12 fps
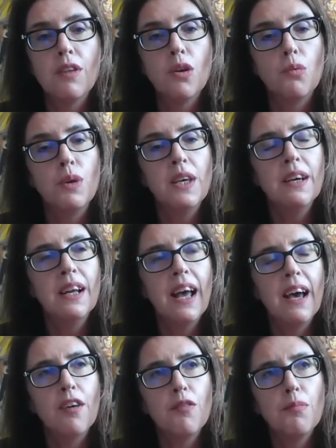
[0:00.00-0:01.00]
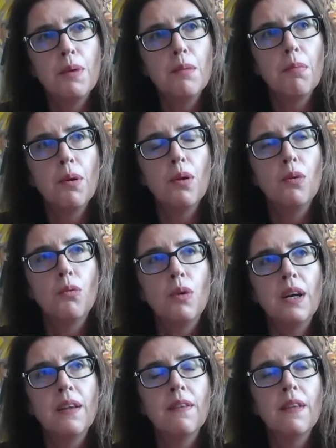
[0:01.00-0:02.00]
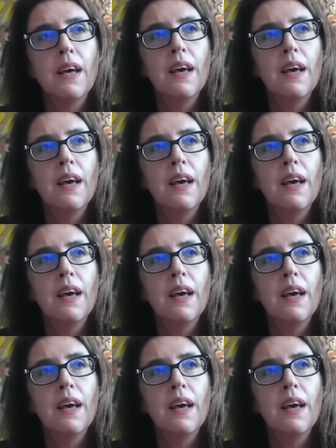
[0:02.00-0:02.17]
that we can have people with